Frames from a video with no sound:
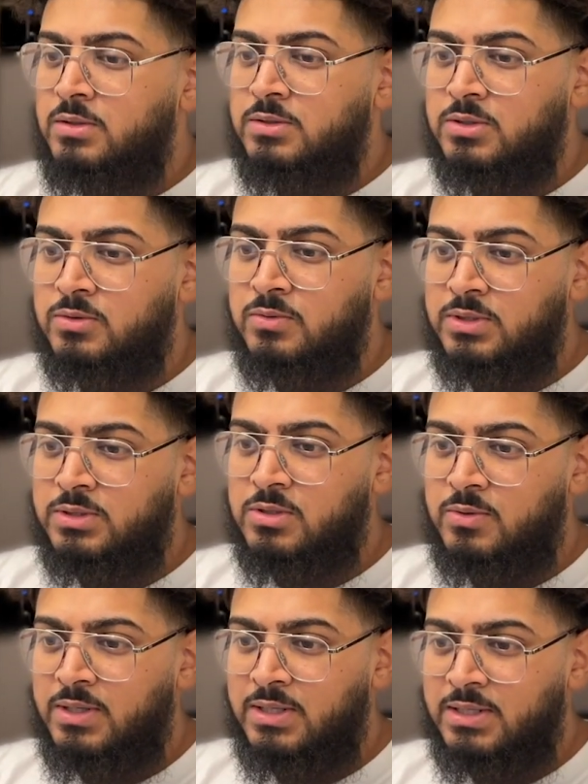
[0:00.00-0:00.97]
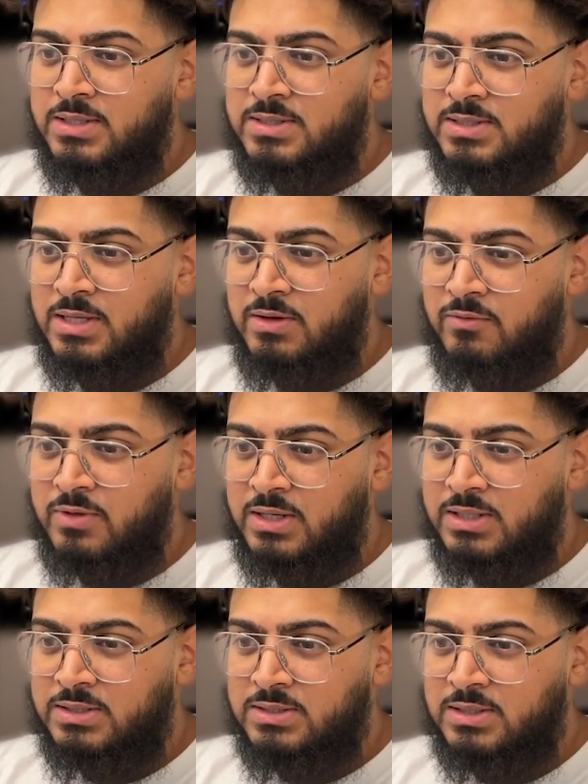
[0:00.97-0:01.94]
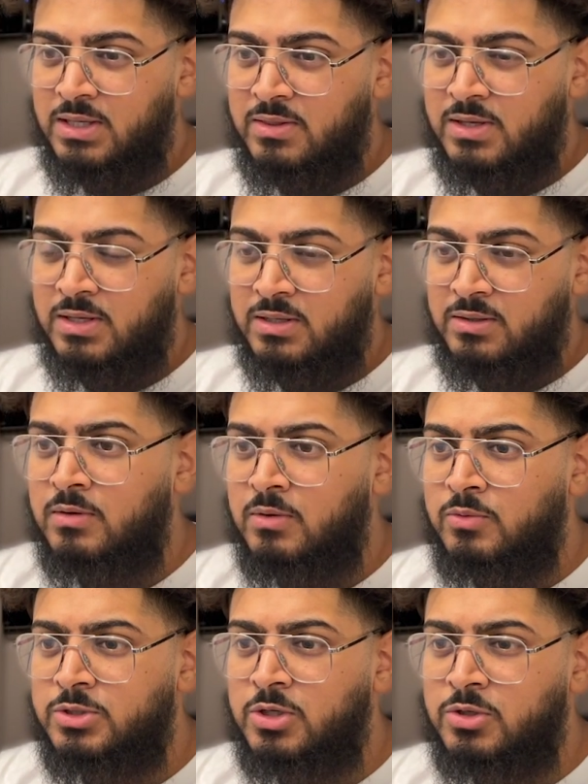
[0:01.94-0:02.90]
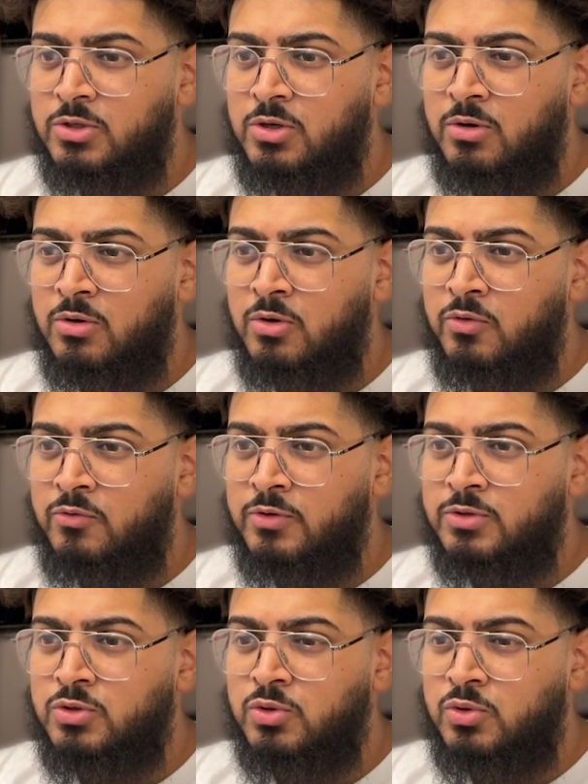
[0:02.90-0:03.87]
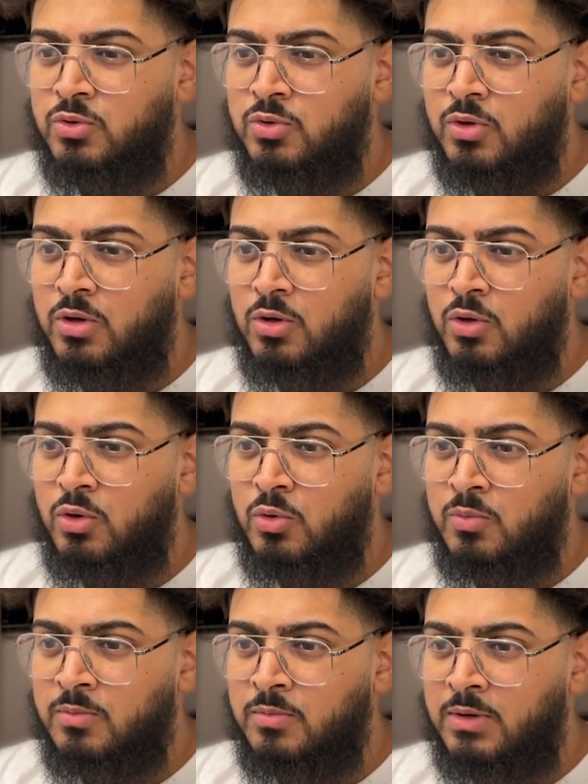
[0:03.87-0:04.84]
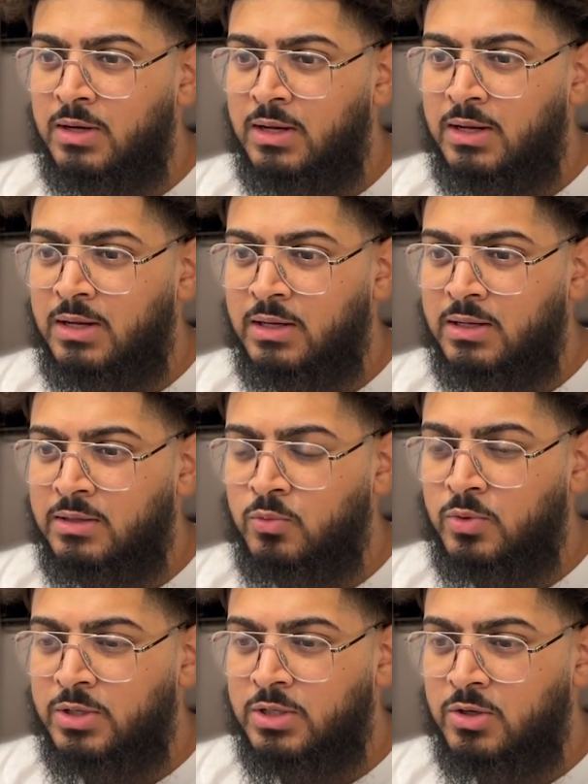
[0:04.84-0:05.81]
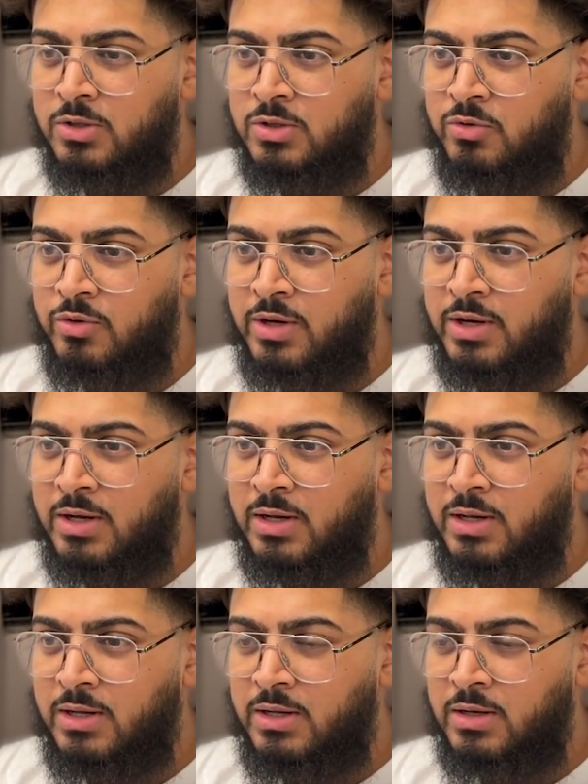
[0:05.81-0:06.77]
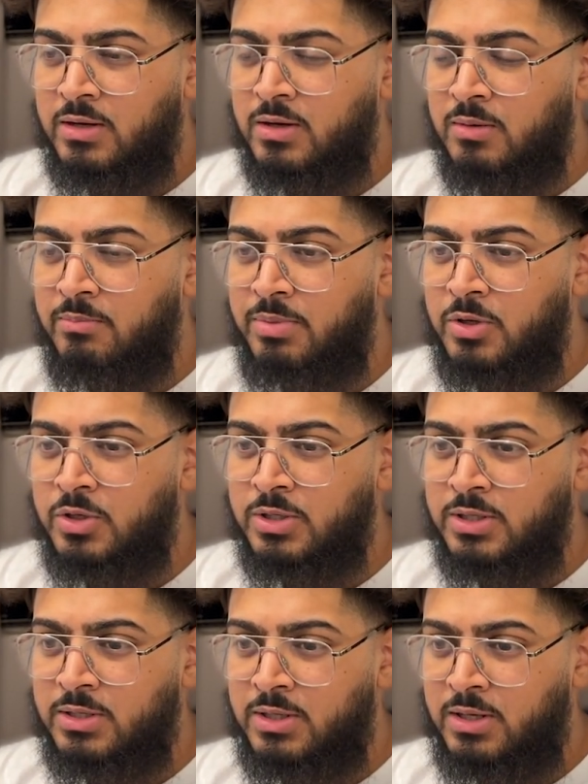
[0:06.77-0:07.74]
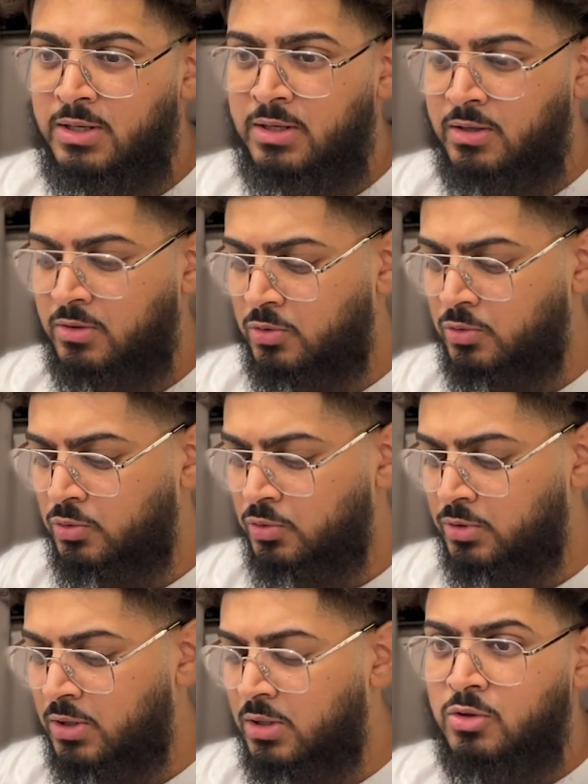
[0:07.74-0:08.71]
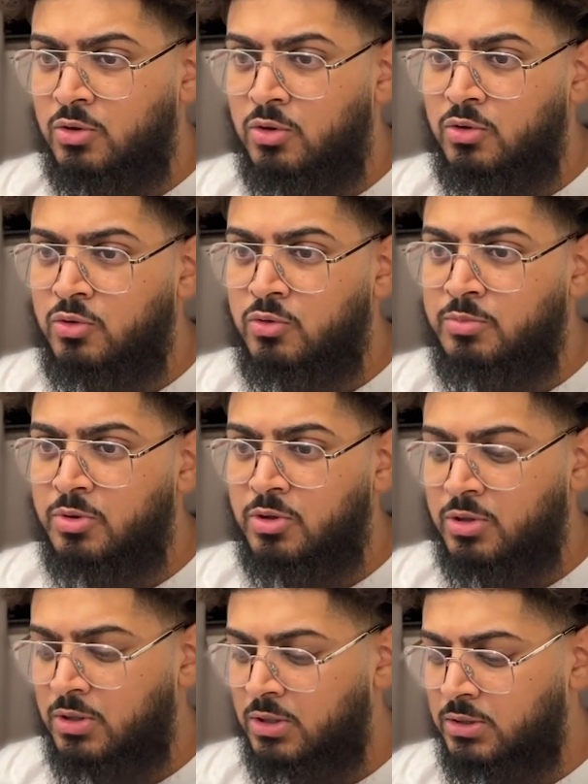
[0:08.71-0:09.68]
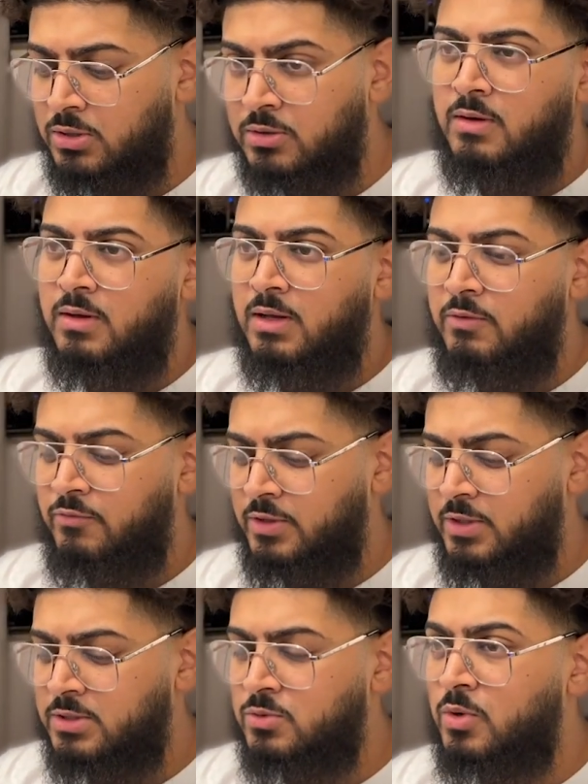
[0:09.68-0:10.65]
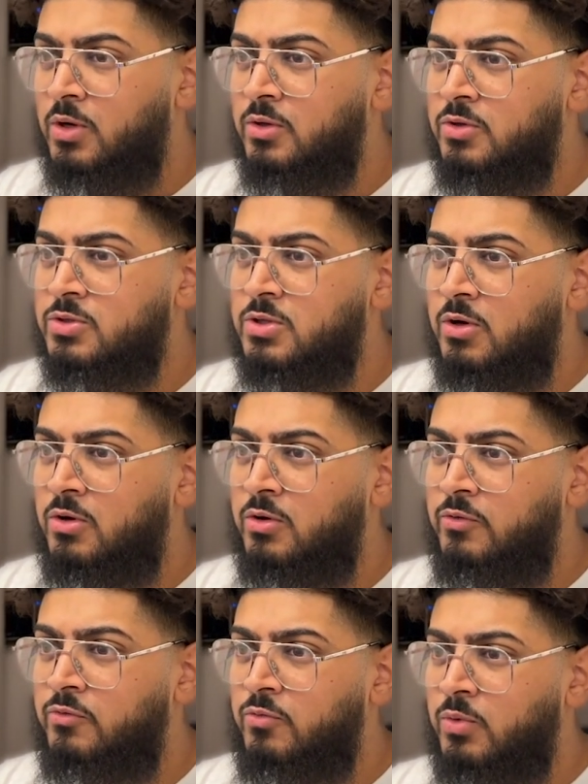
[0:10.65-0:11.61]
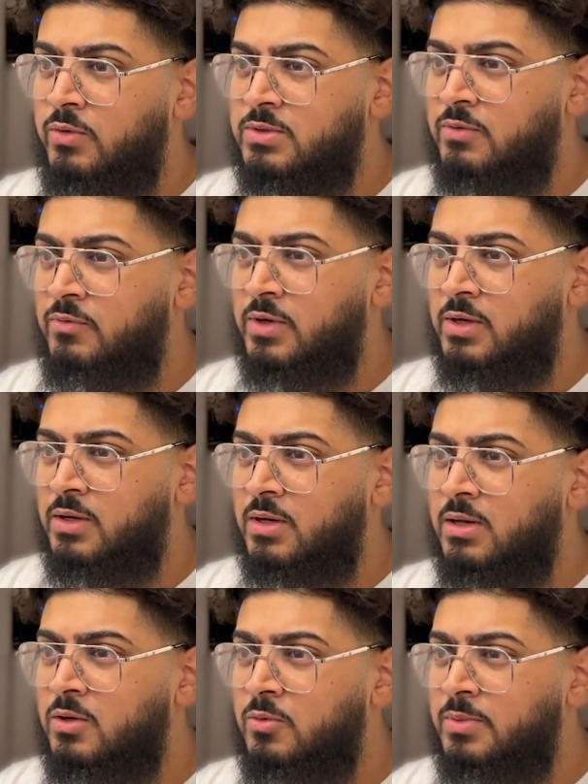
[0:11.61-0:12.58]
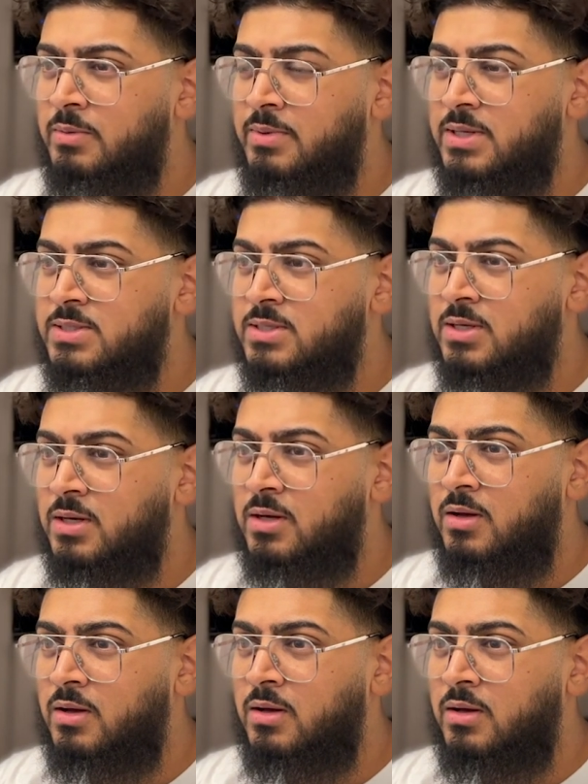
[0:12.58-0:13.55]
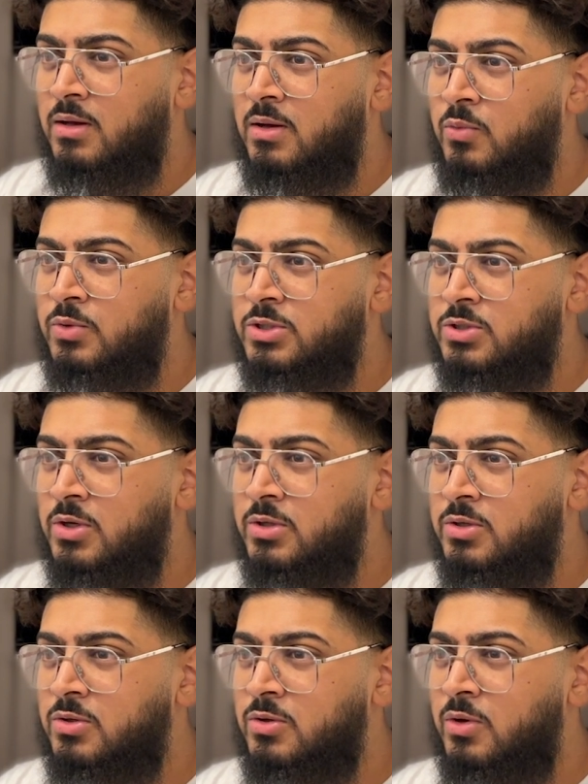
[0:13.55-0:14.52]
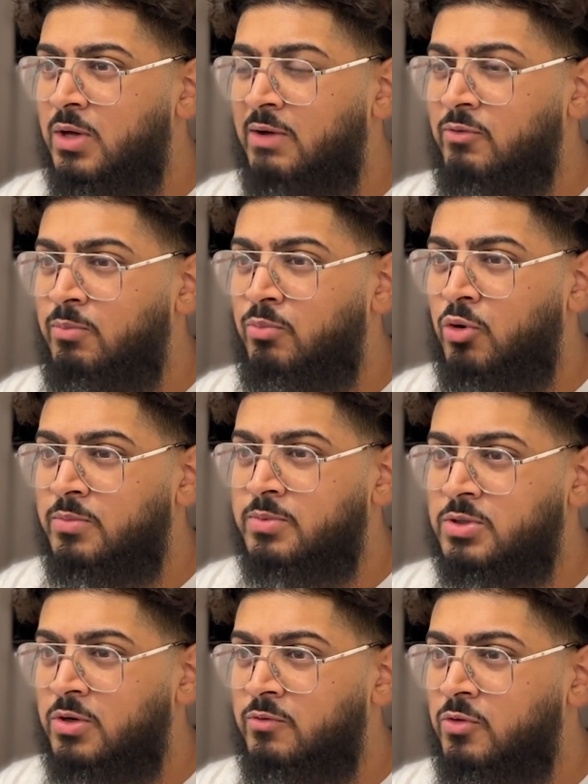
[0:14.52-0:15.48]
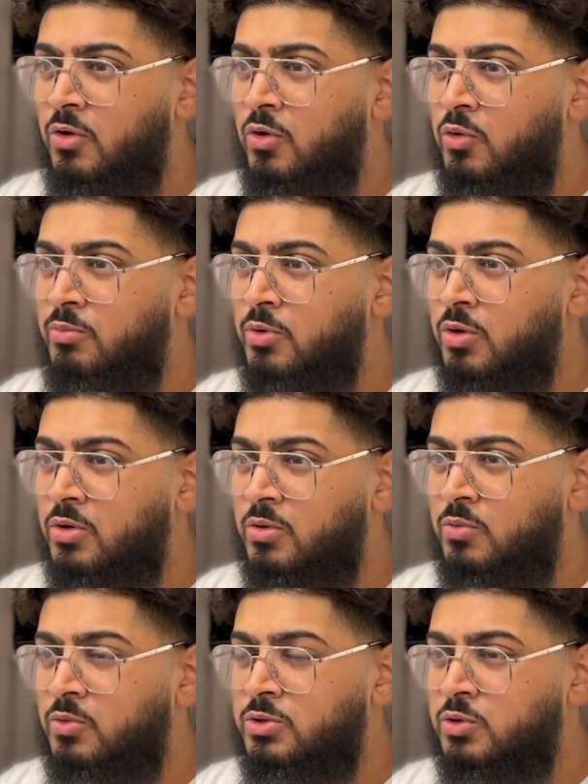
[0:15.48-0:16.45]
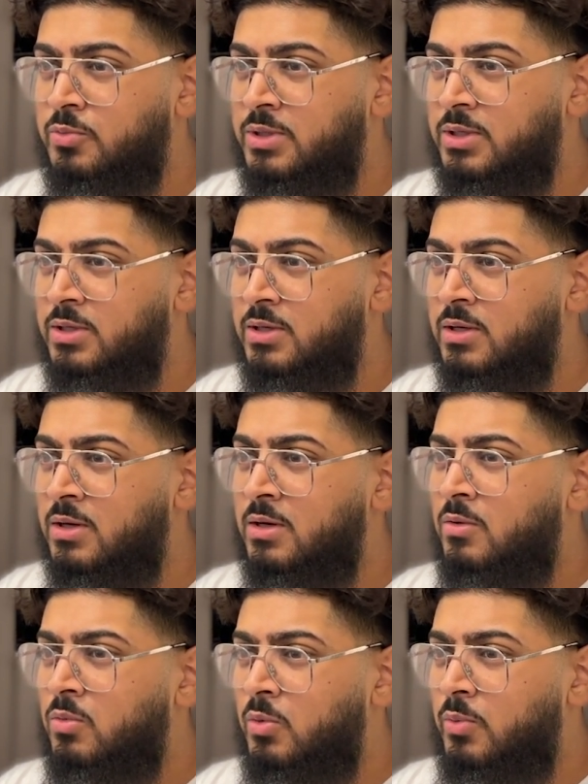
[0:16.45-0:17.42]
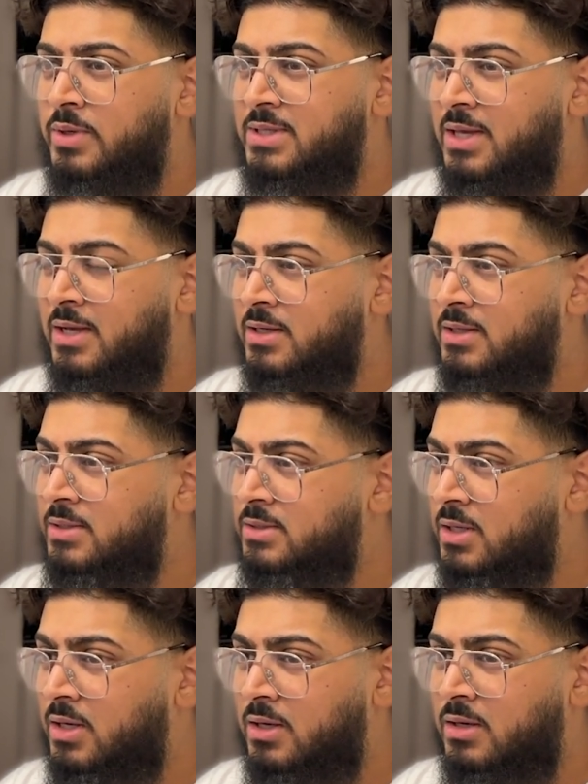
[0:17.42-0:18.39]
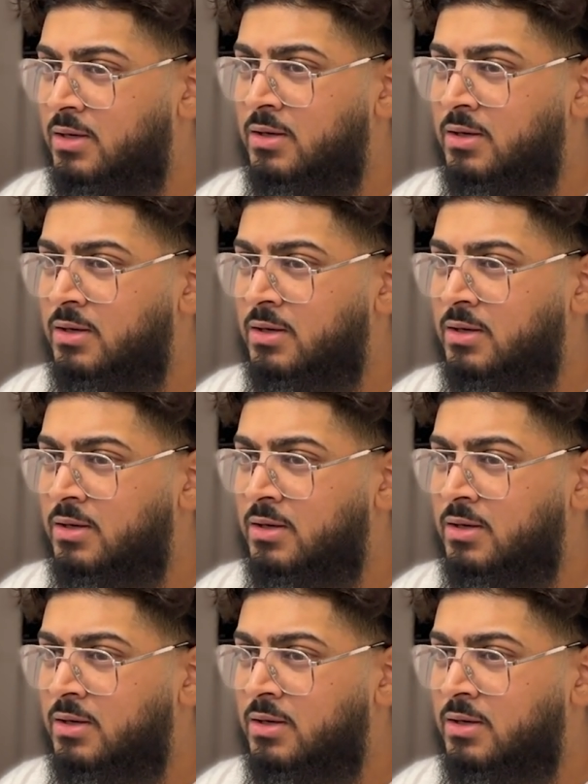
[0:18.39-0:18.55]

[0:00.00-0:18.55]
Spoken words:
So let's go ahead and save that, and then we're just going to go over to home, and we're going to create a component in here called Google Book Card. And for this, we're going to start off with something a little bit basic. We're just going to have a props of Google Book, which will be what we're taking into here.